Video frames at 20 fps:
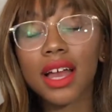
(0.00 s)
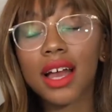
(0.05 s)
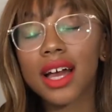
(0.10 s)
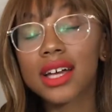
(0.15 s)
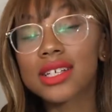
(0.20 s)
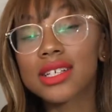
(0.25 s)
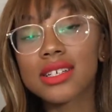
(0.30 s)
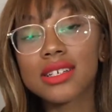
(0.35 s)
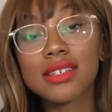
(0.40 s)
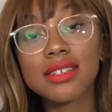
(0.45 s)

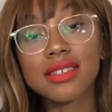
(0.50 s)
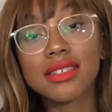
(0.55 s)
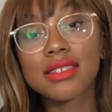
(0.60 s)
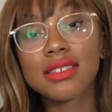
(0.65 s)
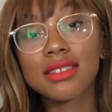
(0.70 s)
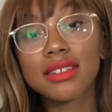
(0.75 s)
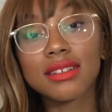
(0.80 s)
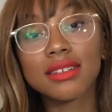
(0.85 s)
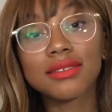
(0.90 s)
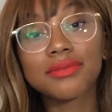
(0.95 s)
I
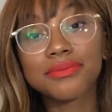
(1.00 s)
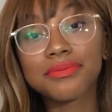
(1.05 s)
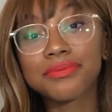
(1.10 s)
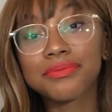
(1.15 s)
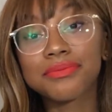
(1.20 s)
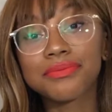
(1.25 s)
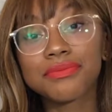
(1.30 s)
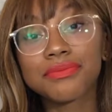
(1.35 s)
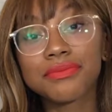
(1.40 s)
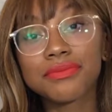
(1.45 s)
just
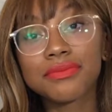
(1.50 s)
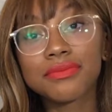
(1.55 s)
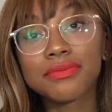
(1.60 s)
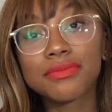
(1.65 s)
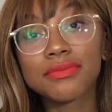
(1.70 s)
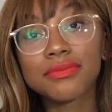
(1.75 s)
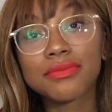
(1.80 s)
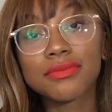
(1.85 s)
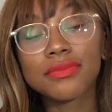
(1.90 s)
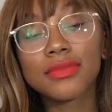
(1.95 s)

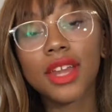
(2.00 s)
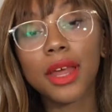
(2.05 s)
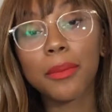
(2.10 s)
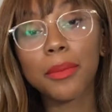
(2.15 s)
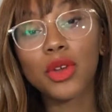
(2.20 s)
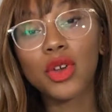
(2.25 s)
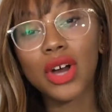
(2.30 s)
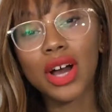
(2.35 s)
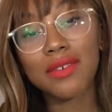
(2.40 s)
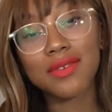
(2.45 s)

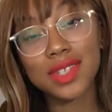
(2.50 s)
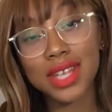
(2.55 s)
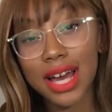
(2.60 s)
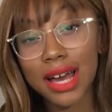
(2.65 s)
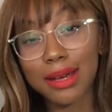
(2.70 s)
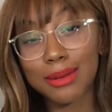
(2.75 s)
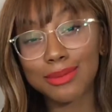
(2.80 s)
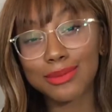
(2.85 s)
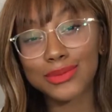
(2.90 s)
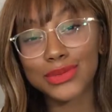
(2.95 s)
don't have
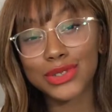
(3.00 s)
time.